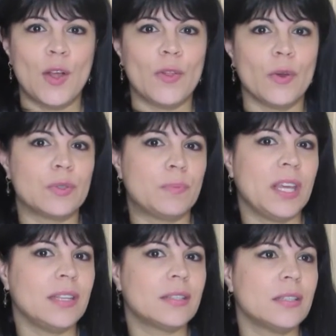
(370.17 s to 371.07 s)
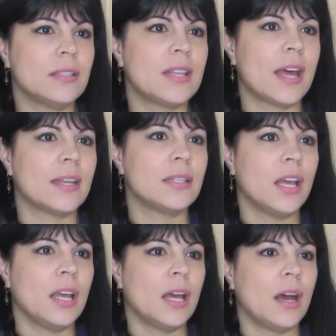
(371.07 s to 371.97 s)
those pieces that
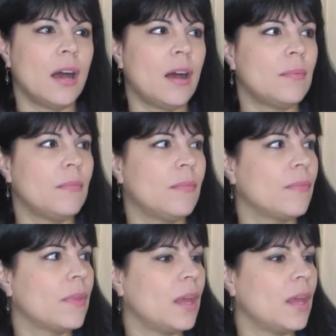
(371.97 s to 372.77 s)
um,